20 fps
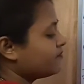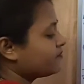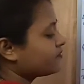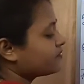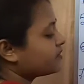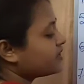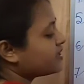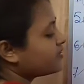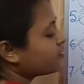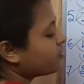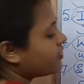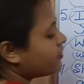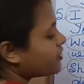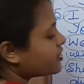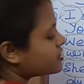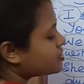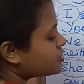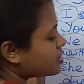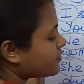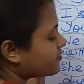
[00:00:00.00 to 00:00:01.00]
then the
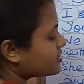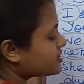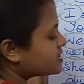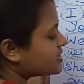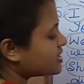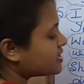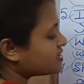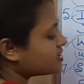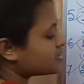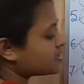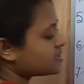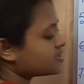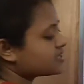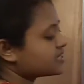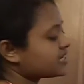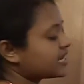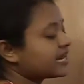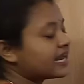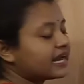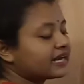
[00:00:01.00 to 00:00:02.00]
rest of the
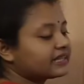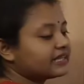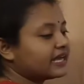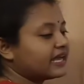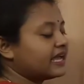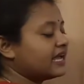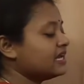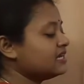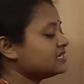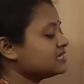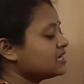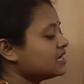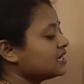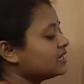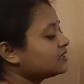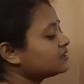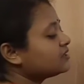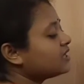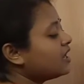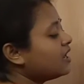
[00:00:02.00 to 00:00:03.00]
sentence, and at the end
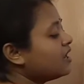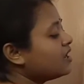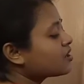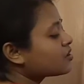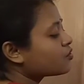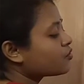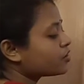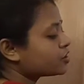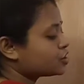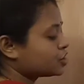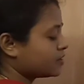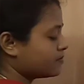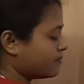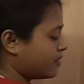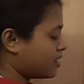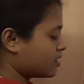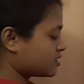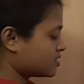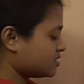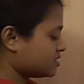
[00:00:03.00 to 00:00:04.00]
the question
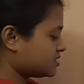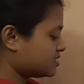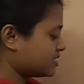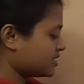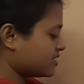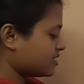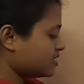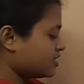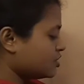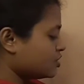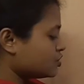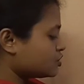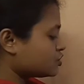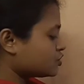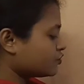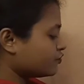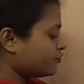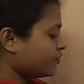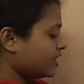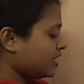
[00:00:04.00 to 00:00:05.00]
mark is there.
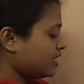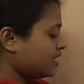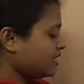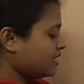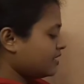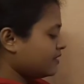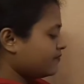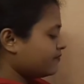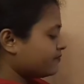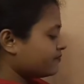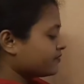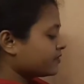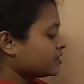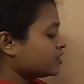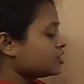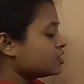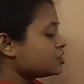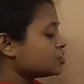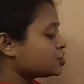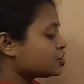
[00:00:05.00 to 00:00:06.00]
So will
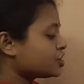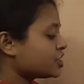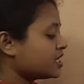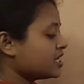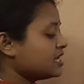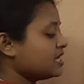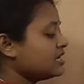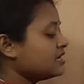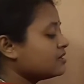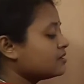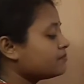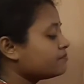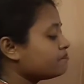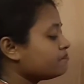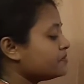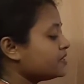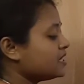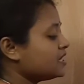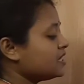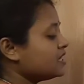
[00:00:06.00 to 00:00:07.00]
she
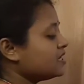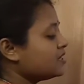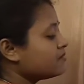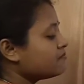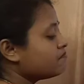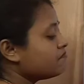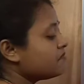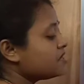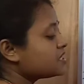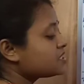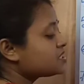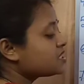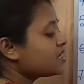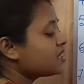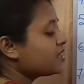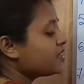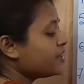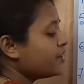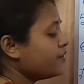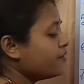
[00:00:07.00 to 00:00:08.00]
be
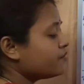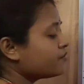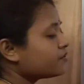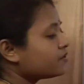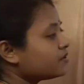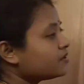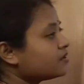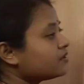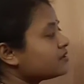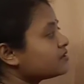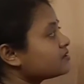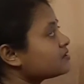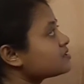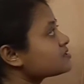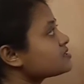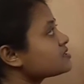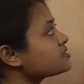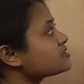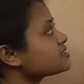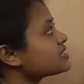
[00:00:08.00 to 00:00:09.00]
meeting you?
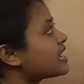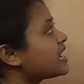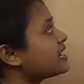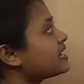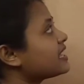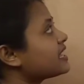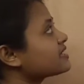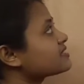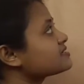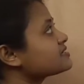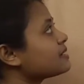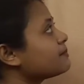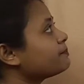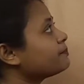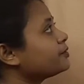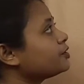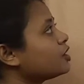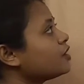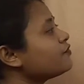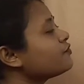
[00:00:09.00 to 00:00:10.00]
This is an
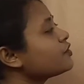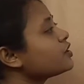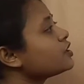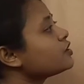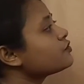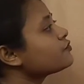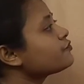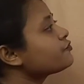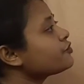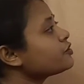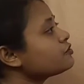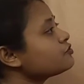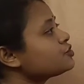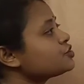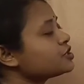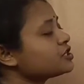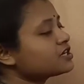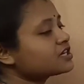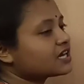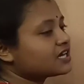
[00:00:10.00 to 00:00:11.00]
example of
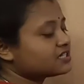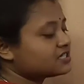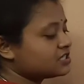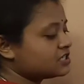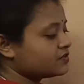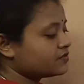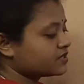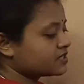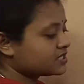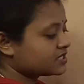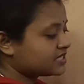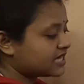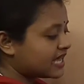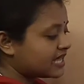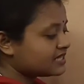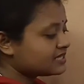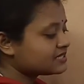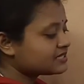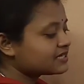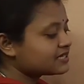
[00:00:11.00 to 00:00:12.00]
future continuous
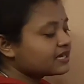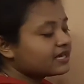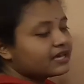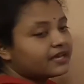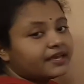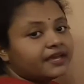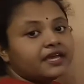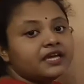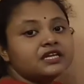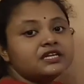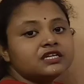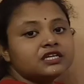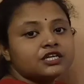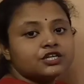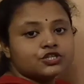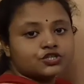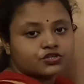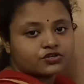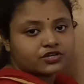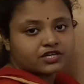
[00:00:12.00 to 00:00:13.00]
tense in
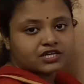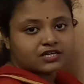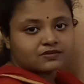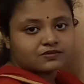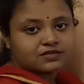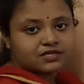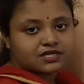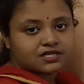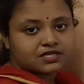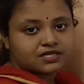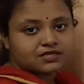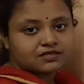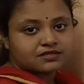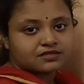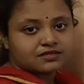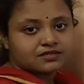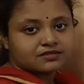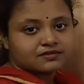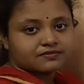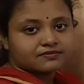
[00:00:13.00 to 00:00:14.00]
interrogative
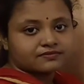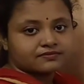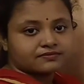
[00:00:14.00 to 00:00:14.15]
sentence.